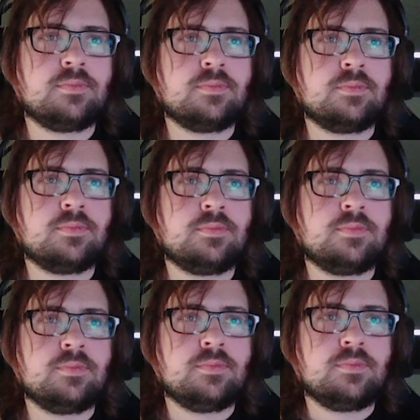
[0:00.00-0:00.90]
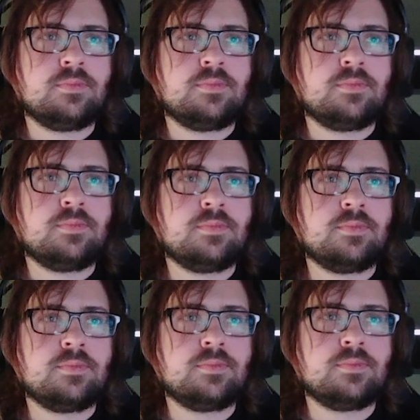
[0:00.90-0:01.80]

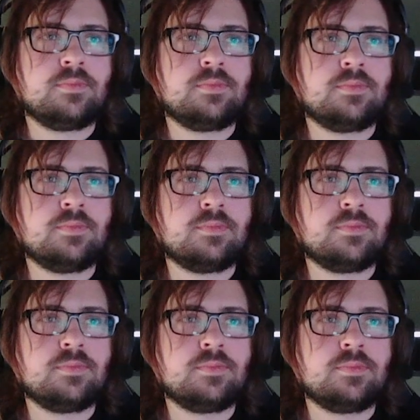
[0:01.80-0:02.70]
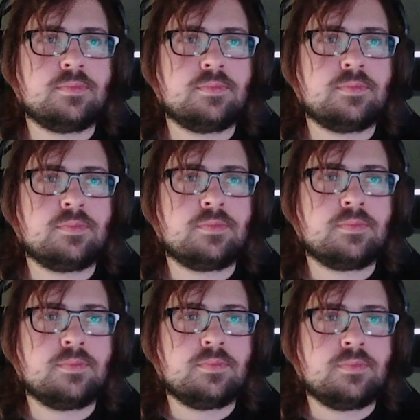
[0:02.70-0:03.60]

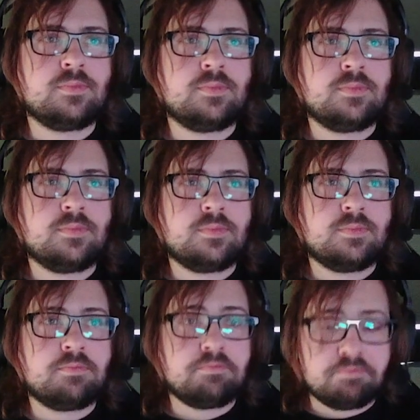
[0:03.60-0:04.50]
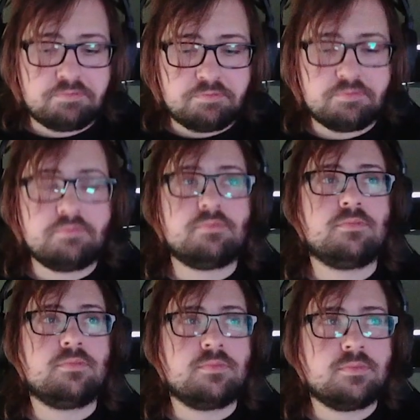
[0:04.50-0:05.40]

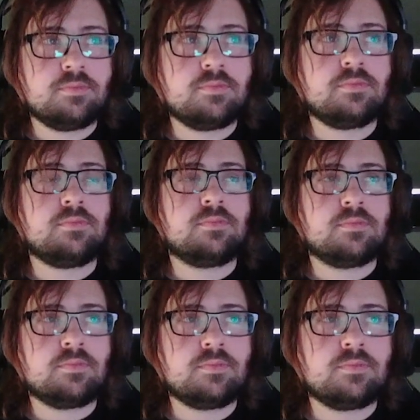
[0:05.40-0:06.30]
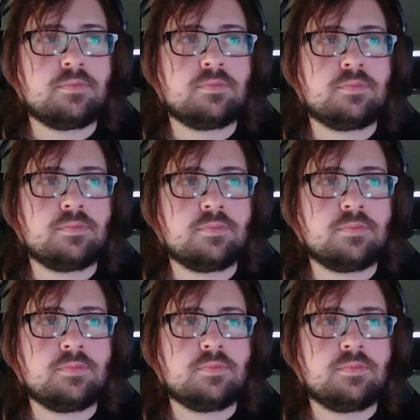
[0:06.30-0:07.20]

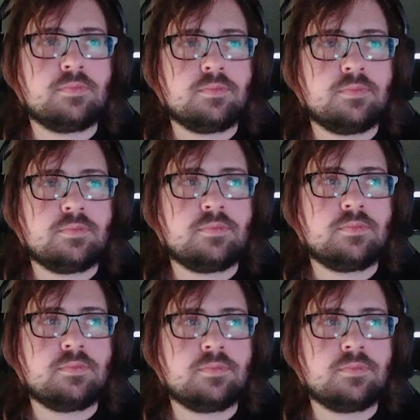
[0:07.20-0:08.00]
(not speaking)